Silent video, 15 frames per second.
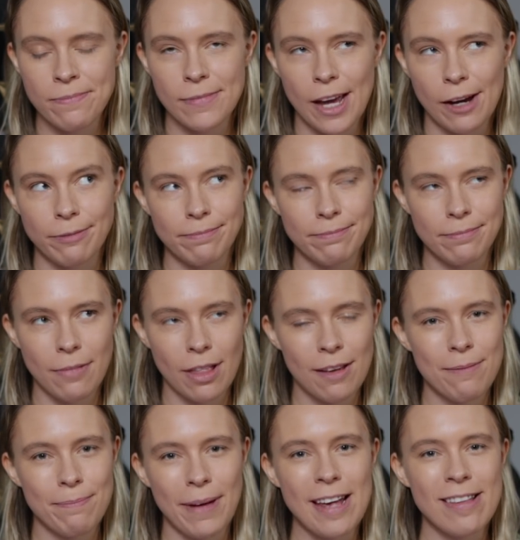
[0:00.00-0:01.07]
Now,
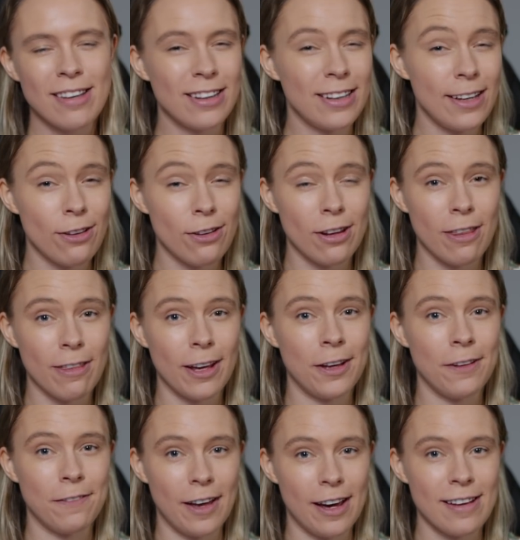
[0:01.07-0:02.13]
Basically, you can
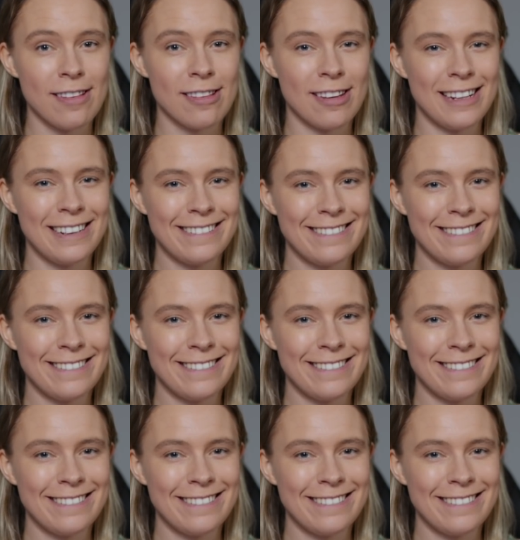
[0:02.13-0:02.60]
think of this